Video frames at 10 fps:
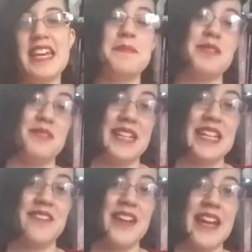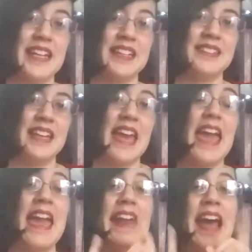Happy reading and writing,
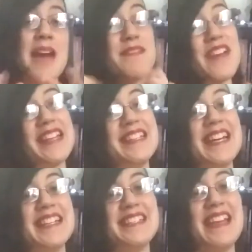and happy Valentine's